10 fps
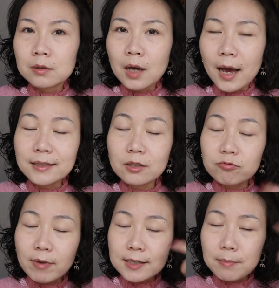I just
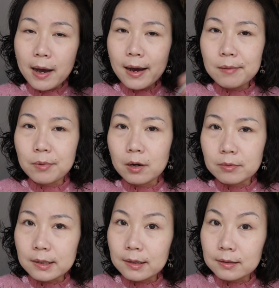raised my
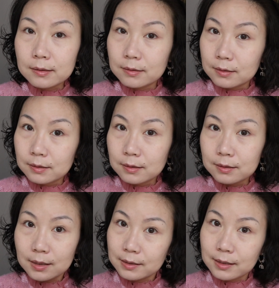eyebrows.
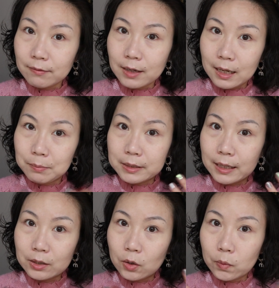That's never happened
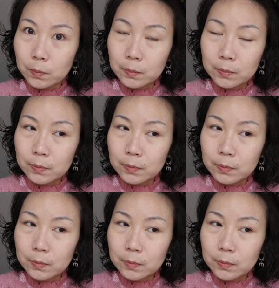at home.